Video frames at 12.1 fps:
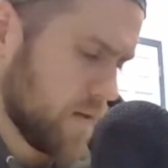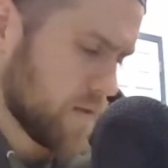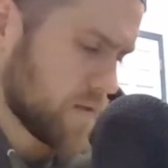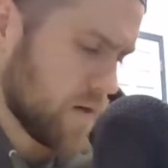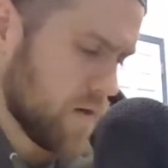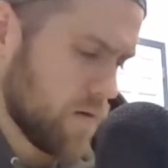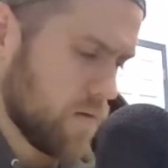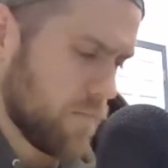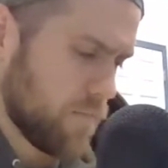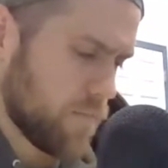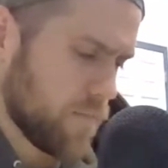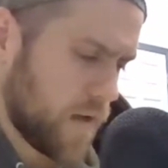
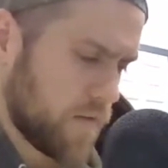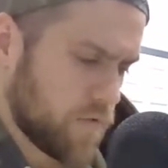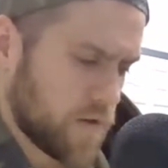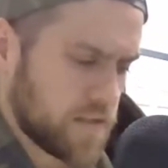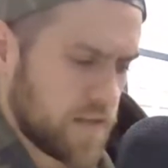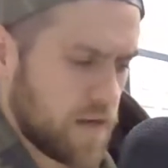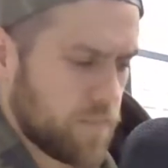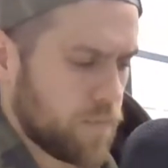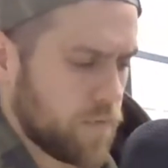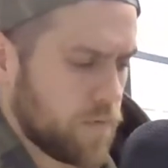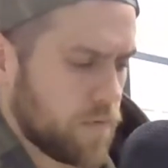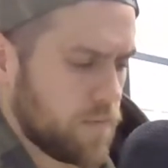So like, for
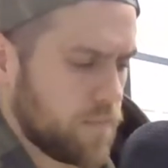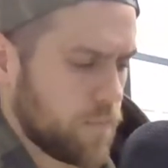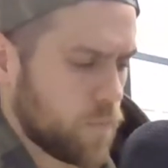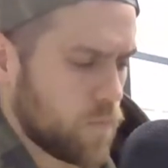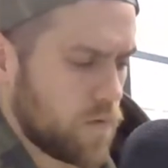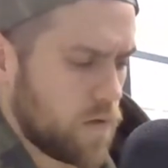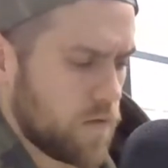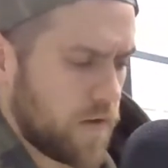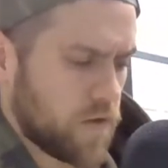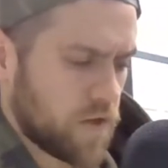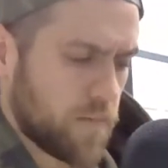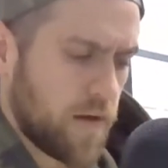example, if
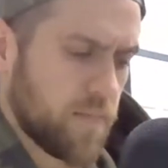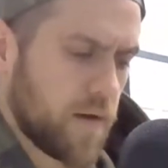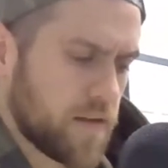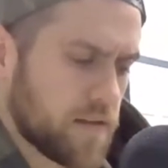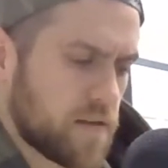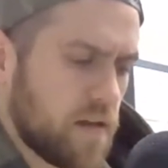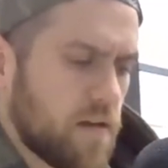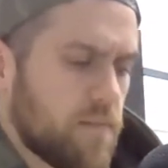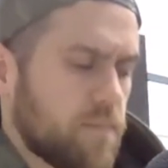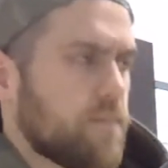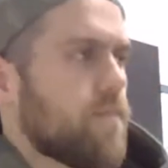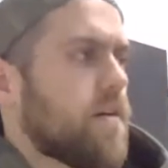I look at my in-body
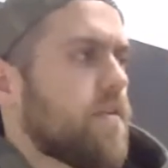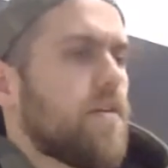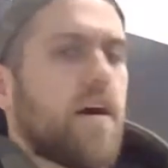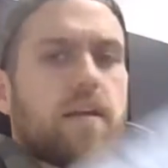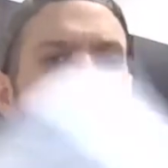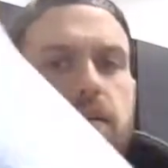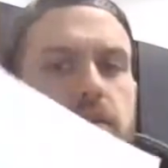scan, I've got it